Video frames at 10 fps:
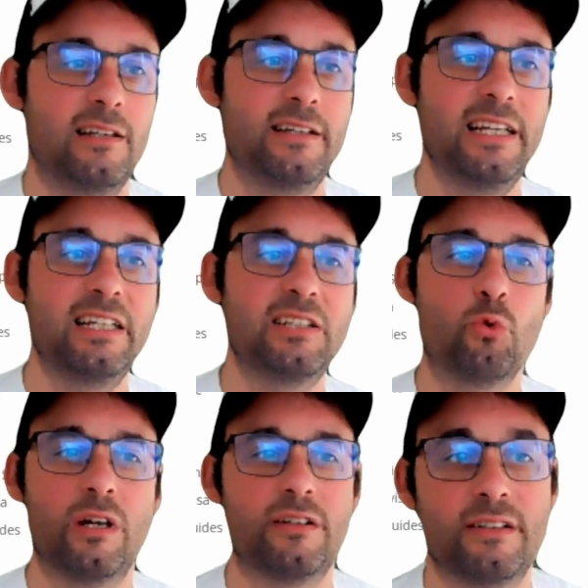Next
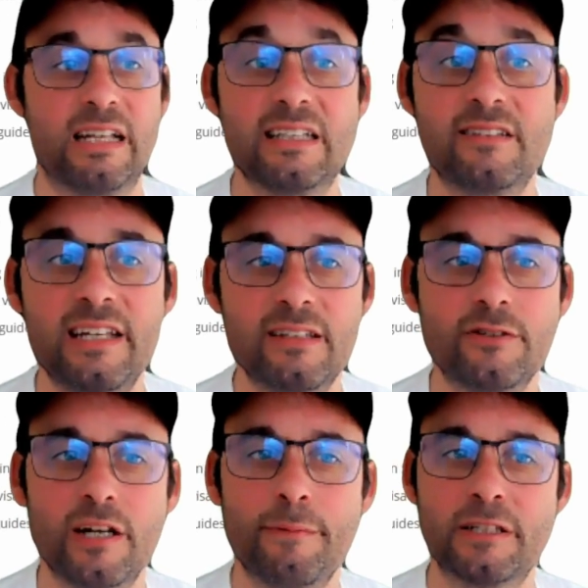one, that's the
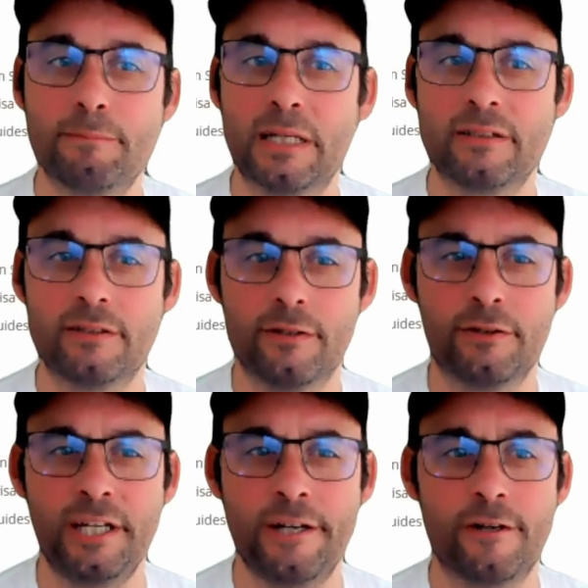answer I'm expecting to
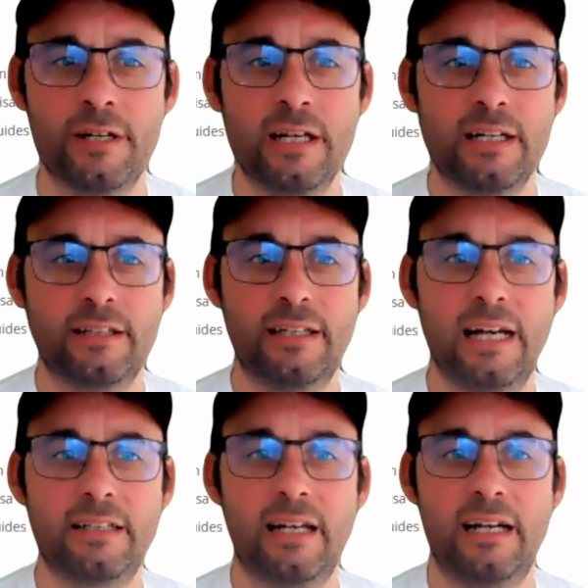hear,
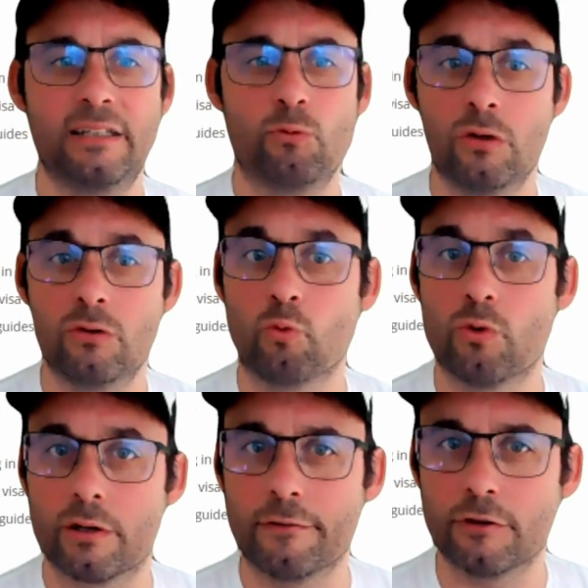that it won't
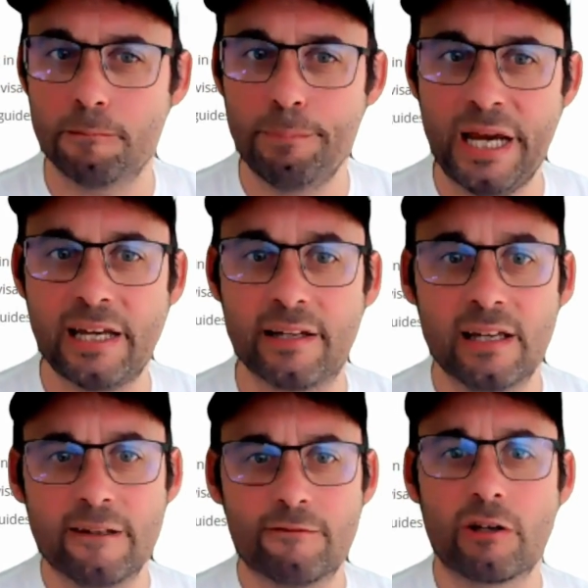work for Spain.
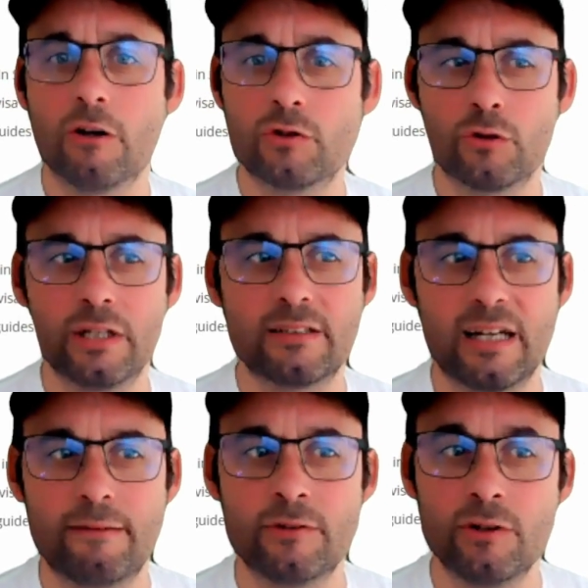The consulates
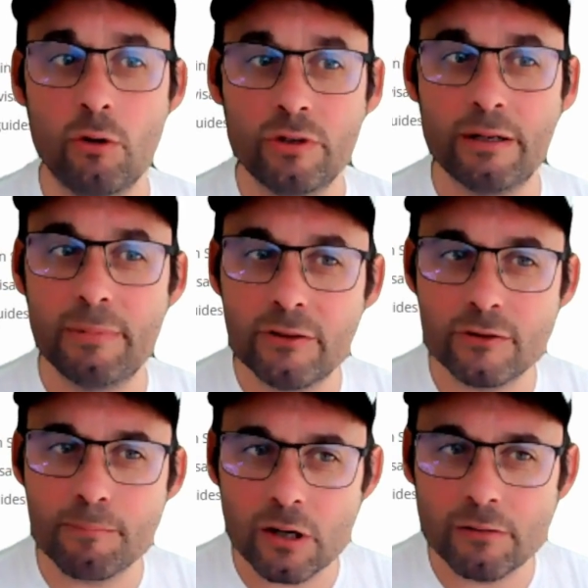have known about
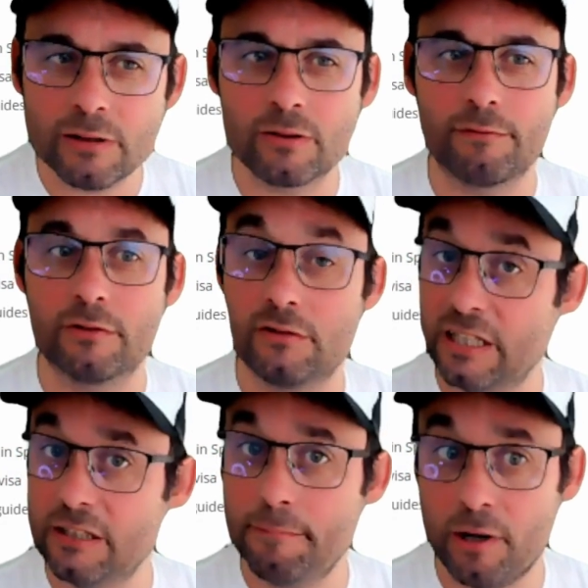the problems of the
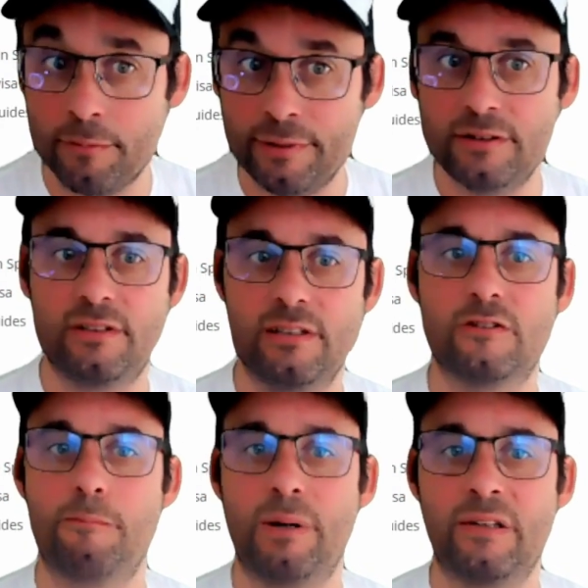State Department
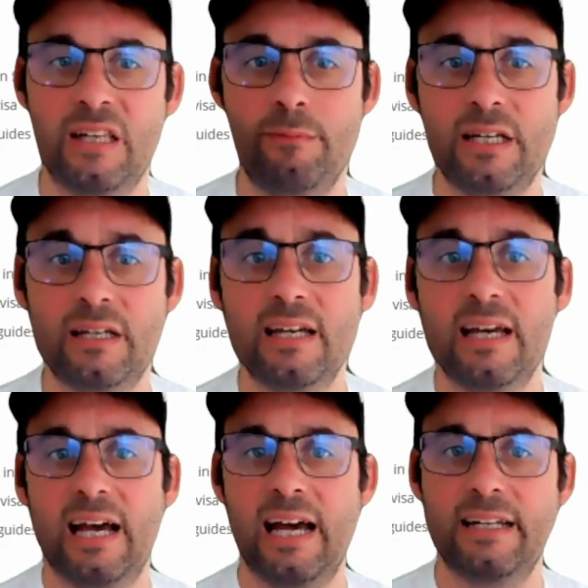since the pandemic
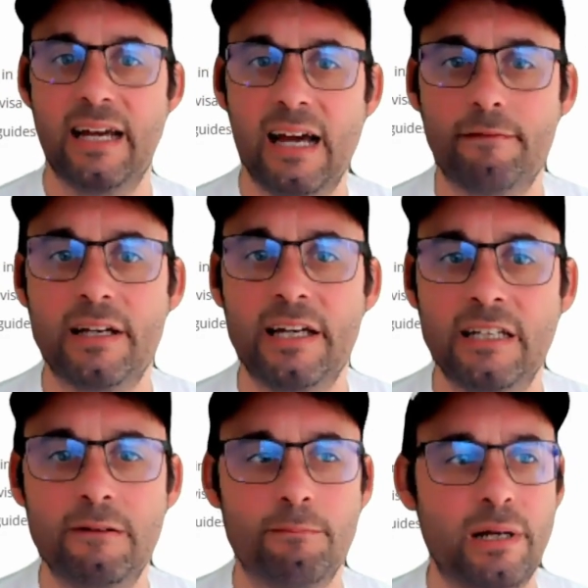and have
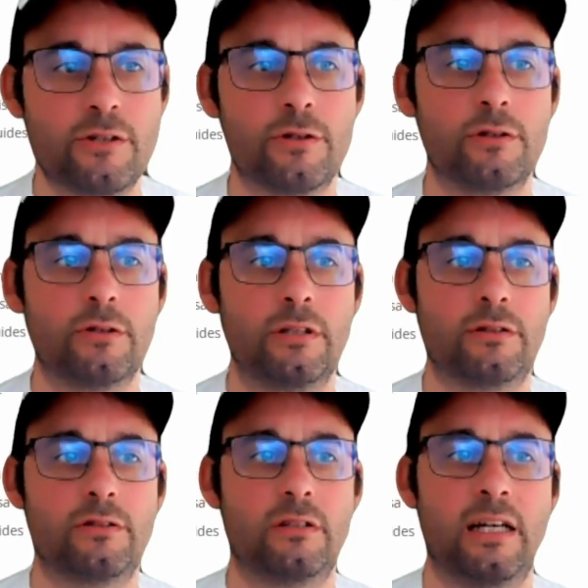any mentioned
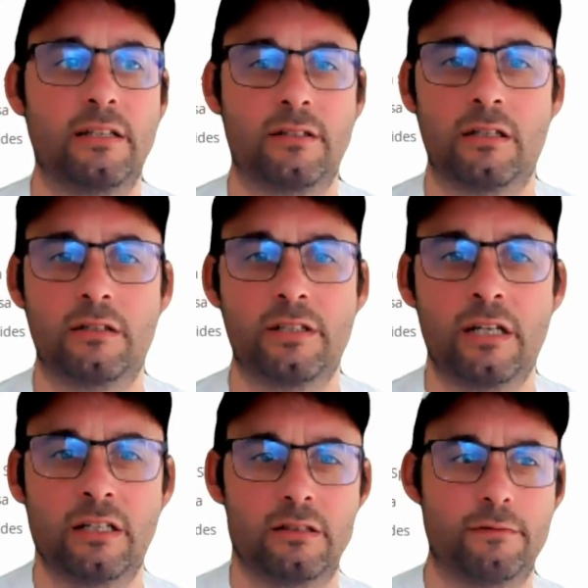this as an
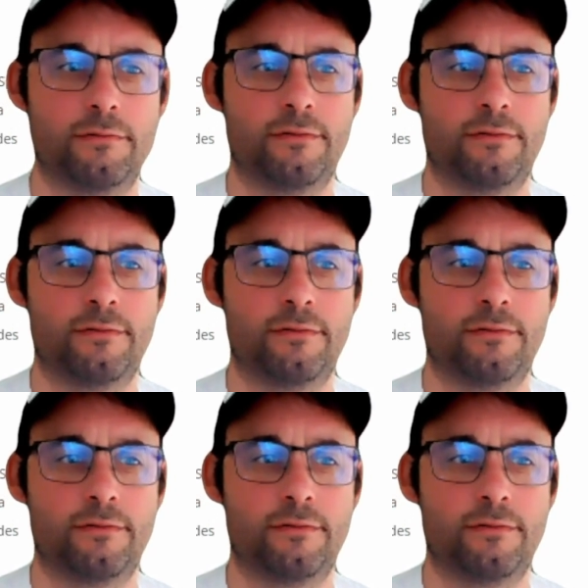alternative.